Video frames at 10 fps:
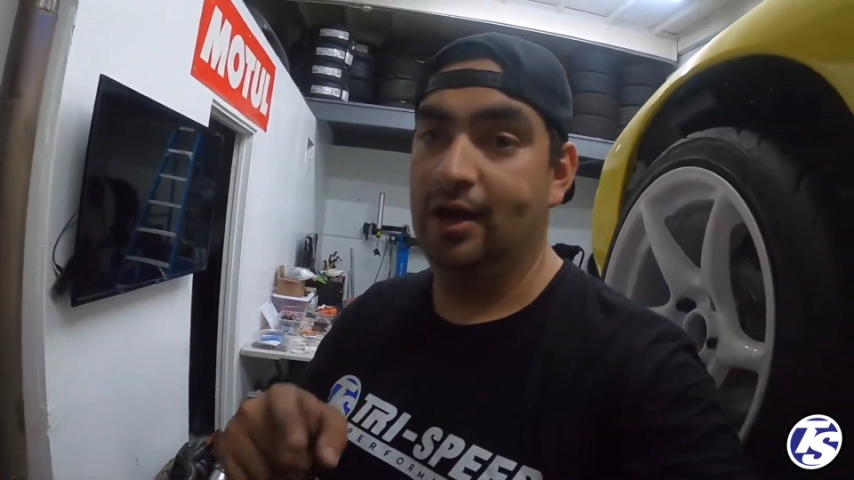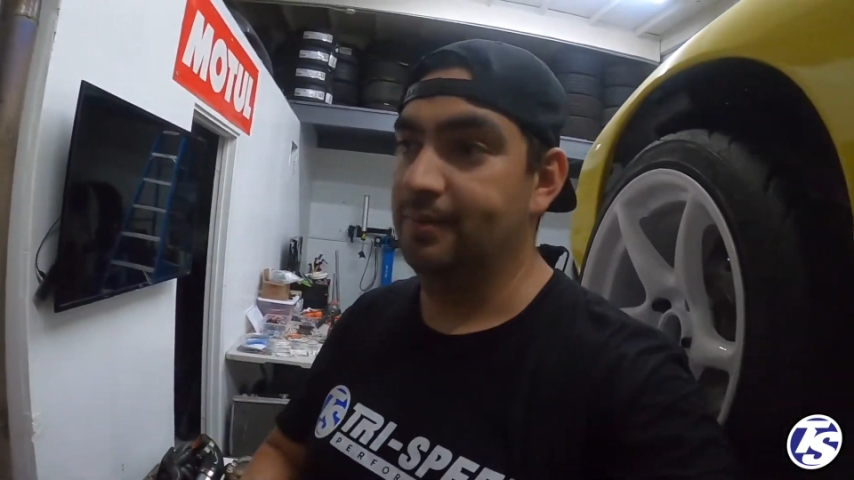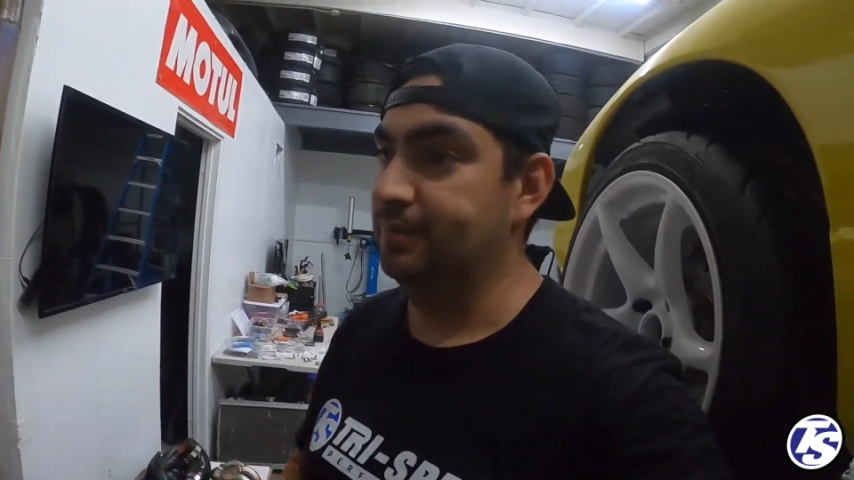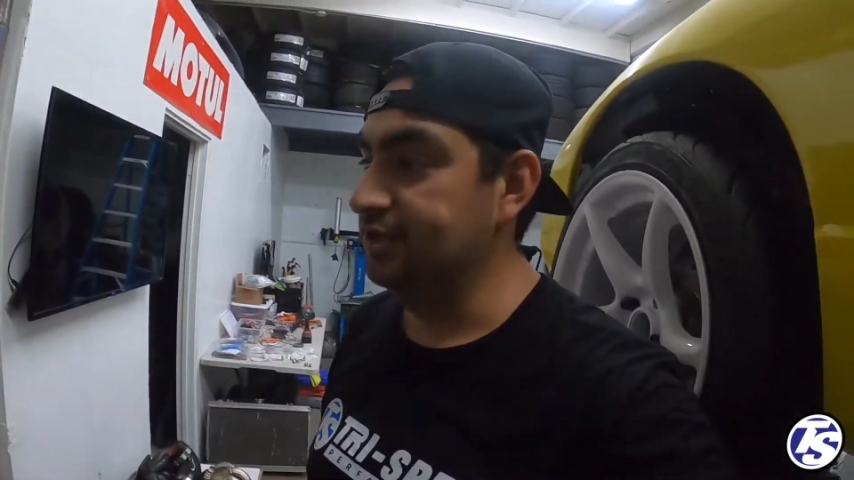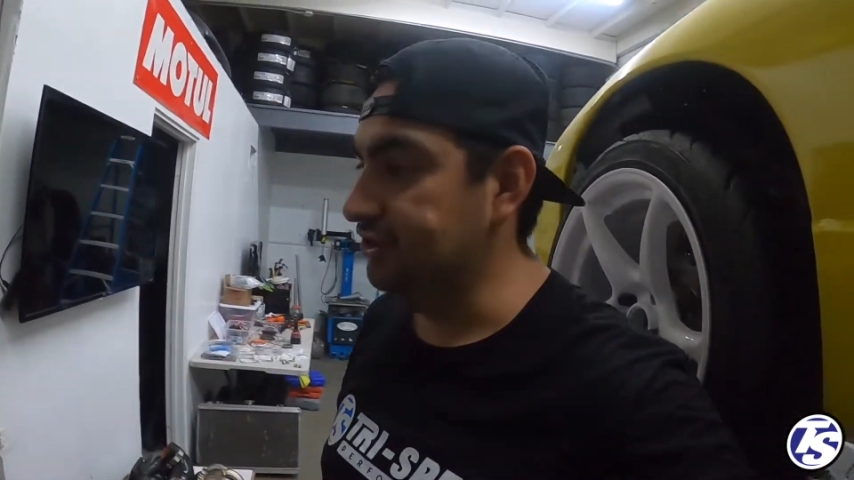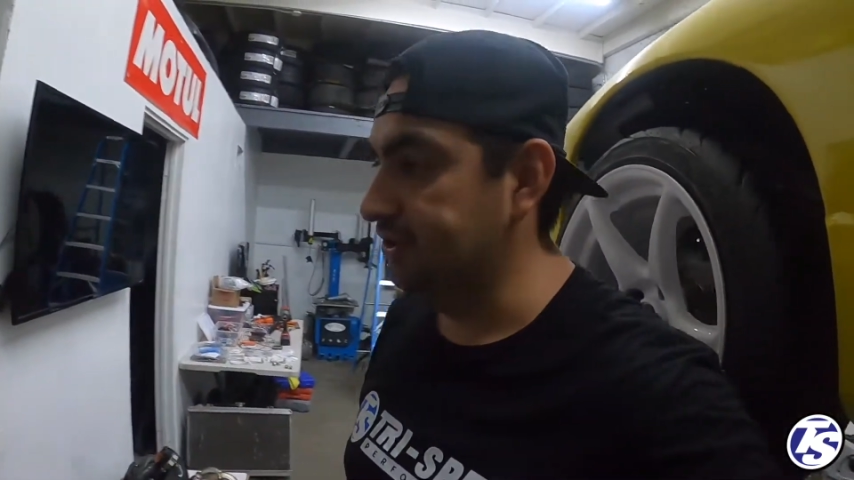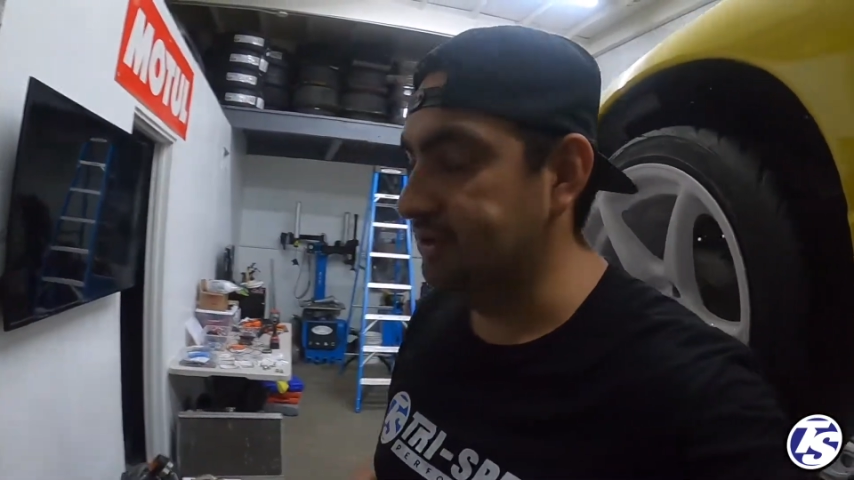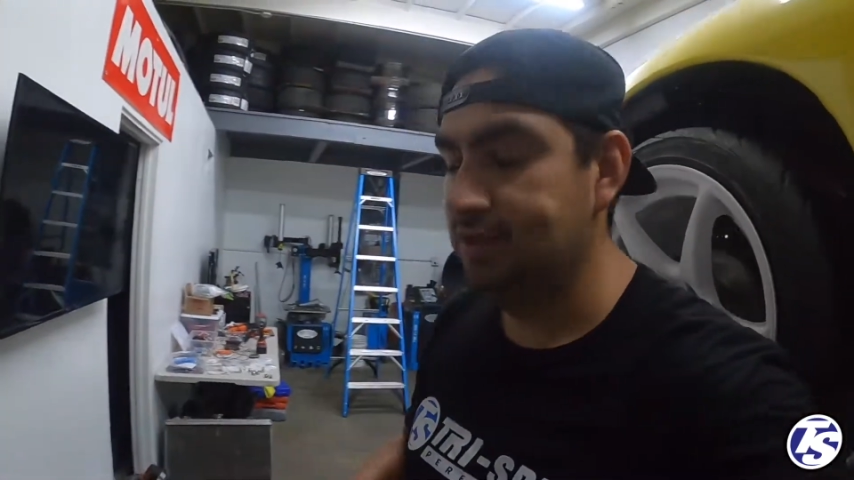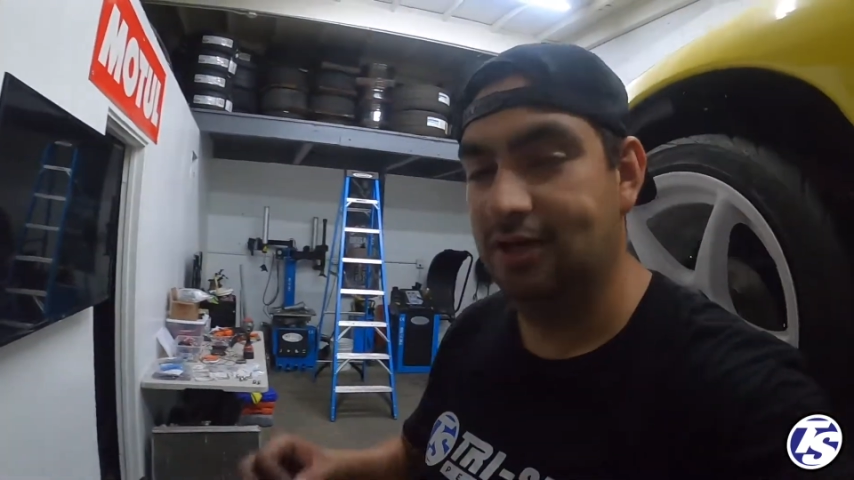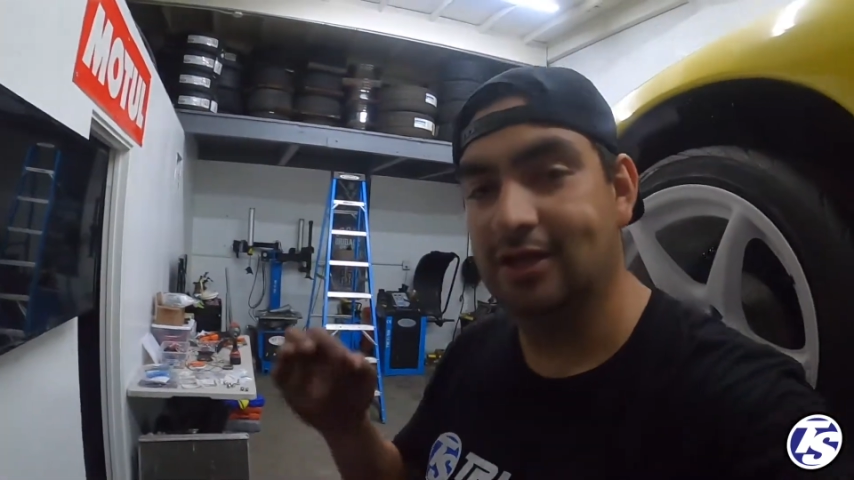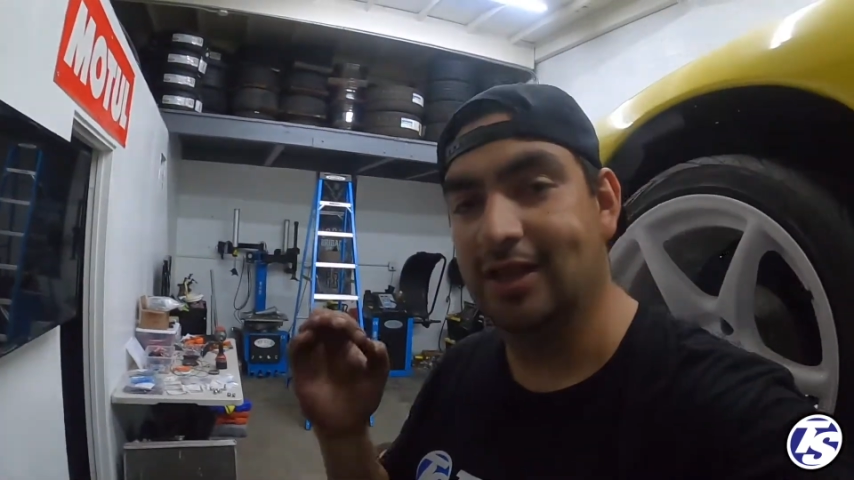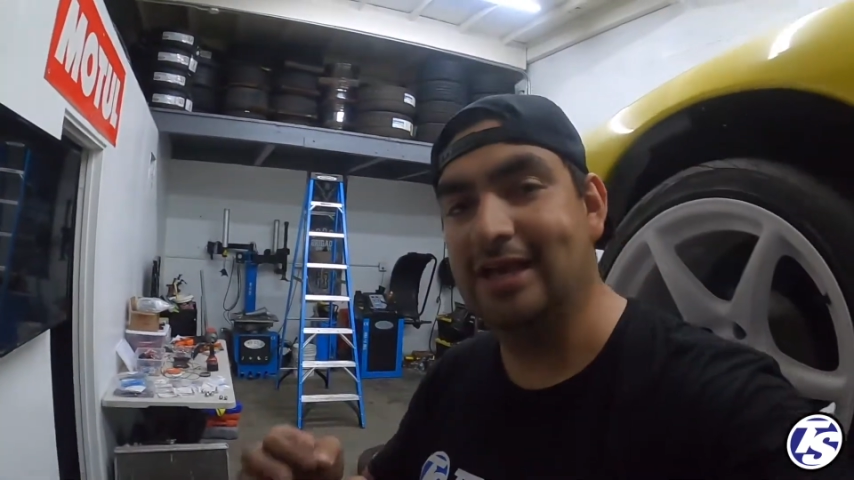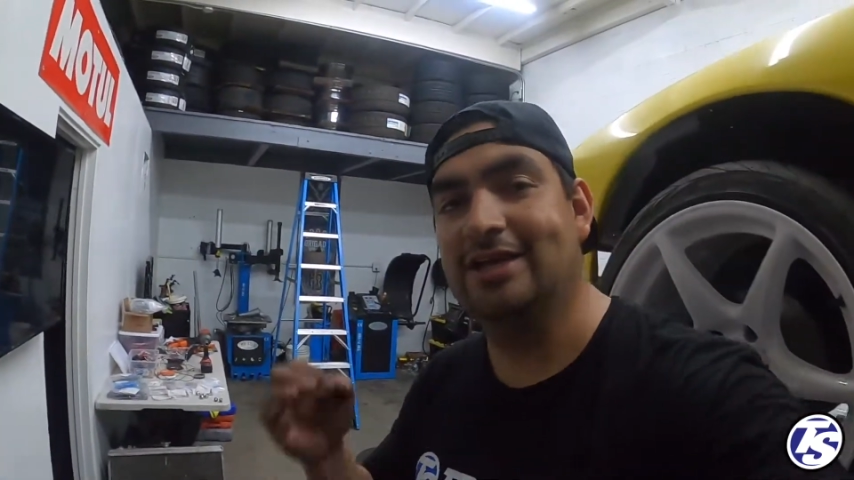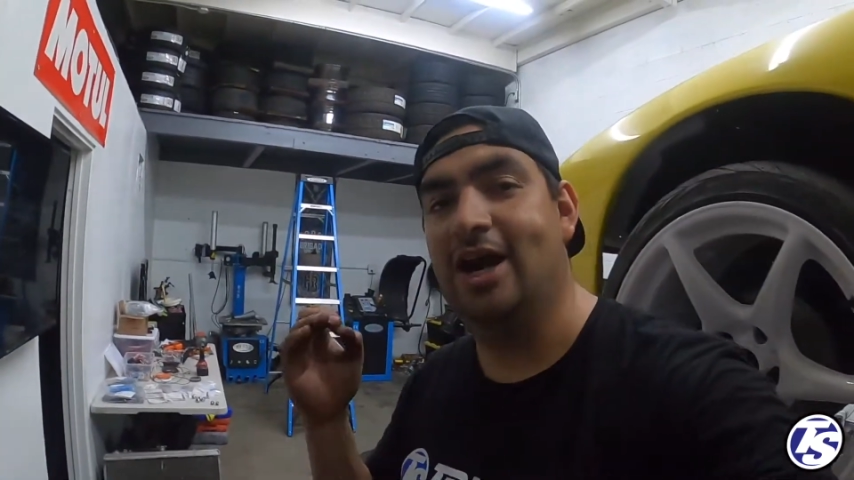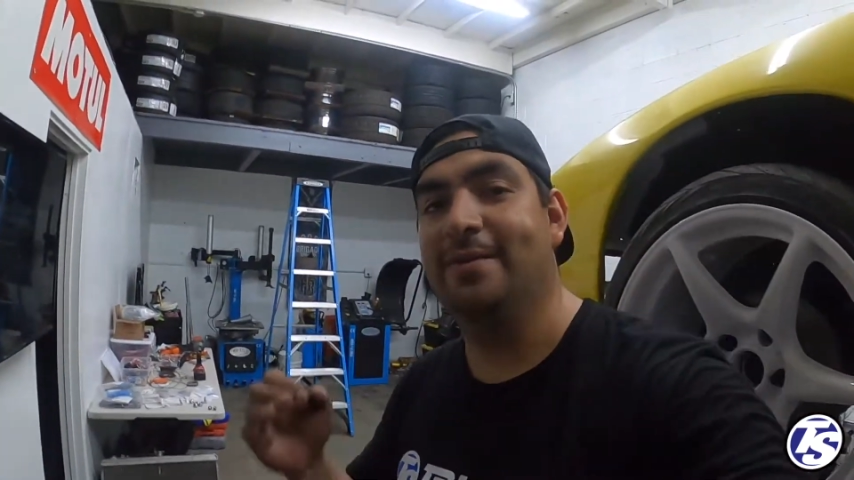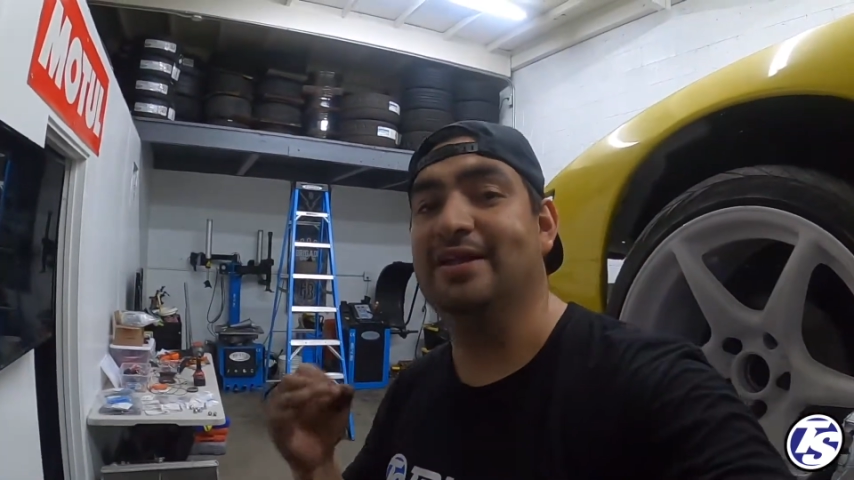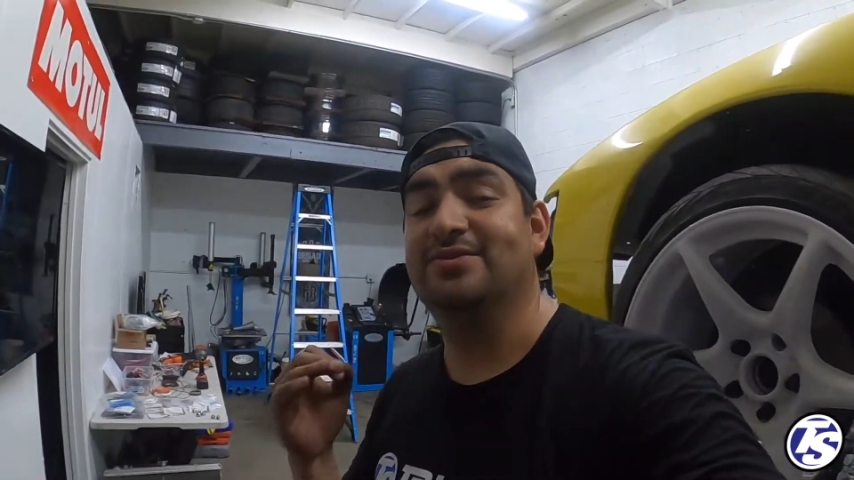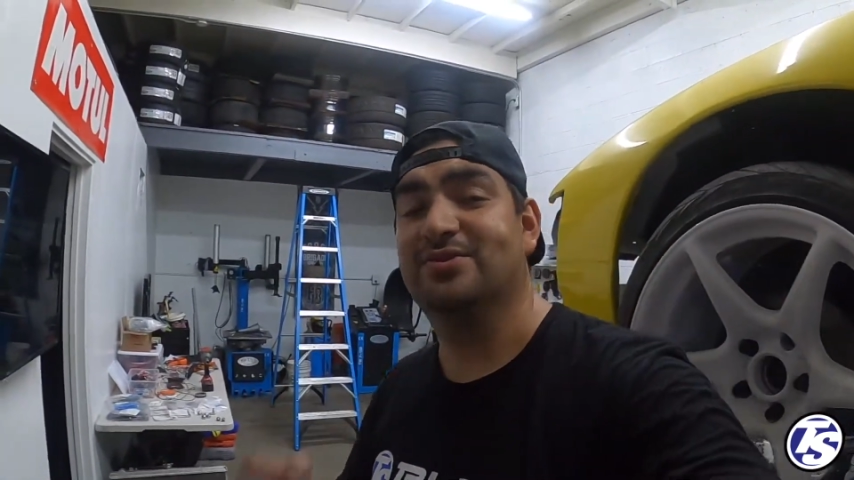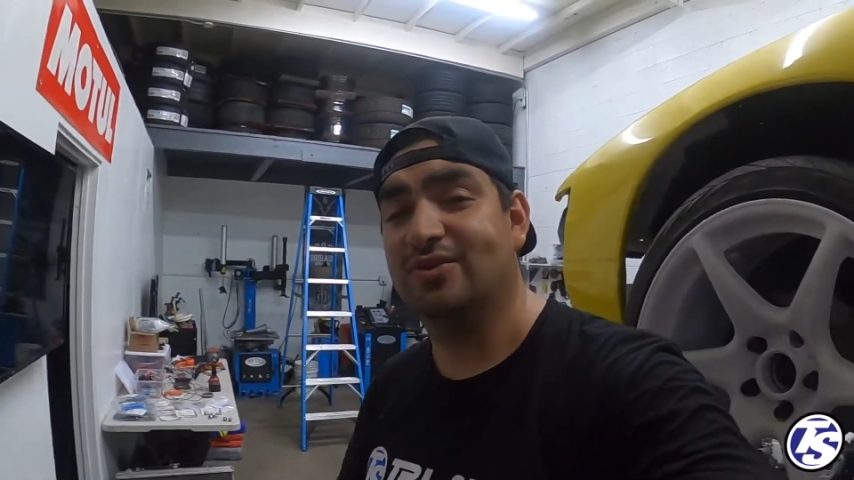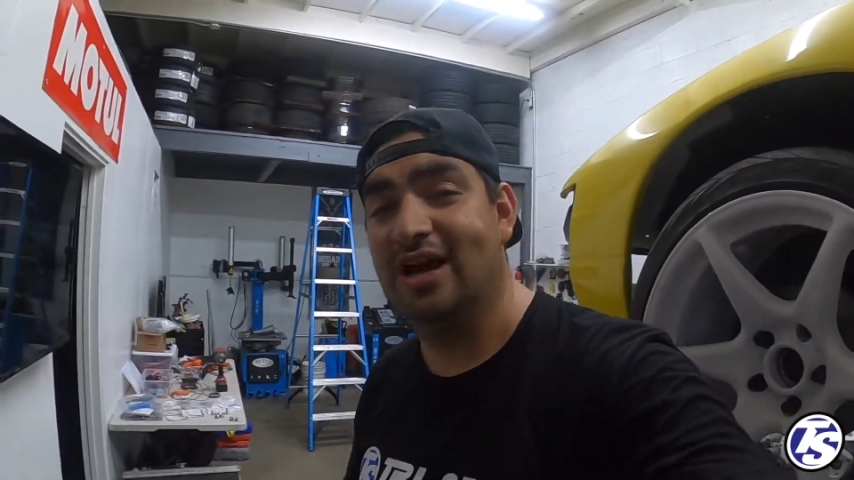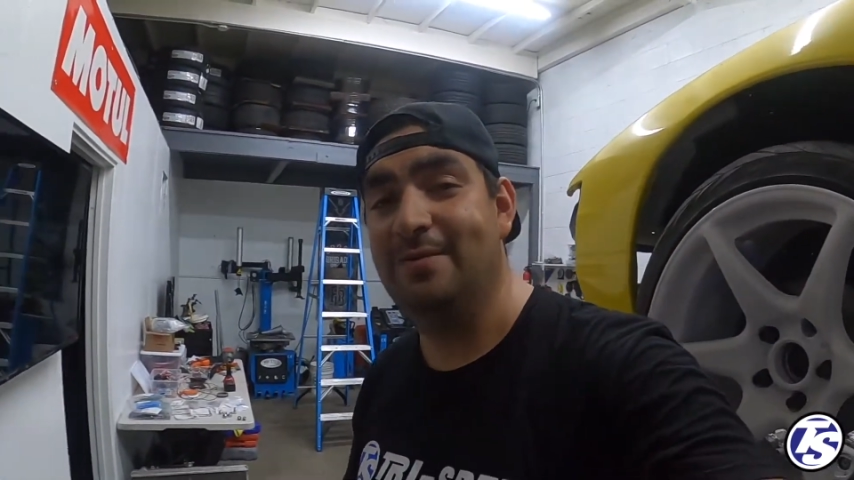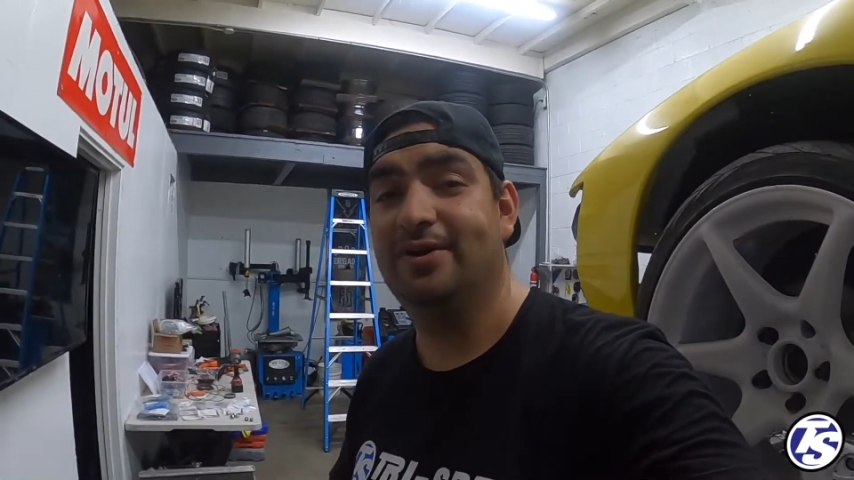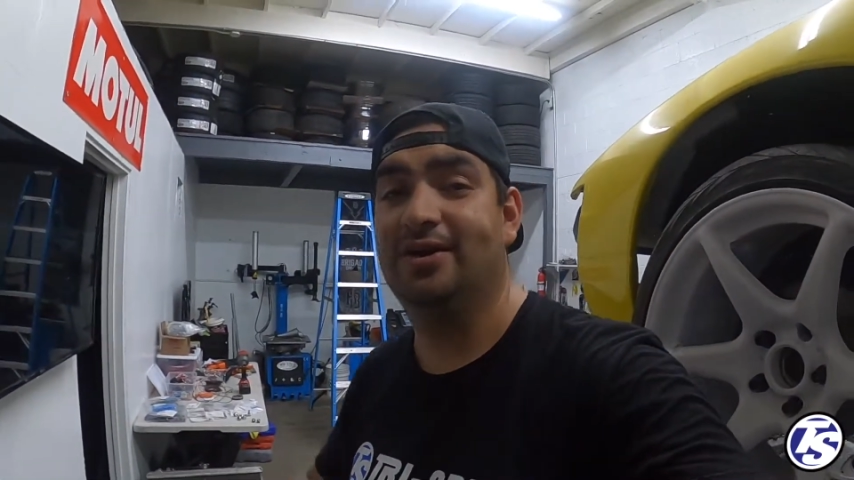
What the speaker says: be sure to like, comment, and subscribe.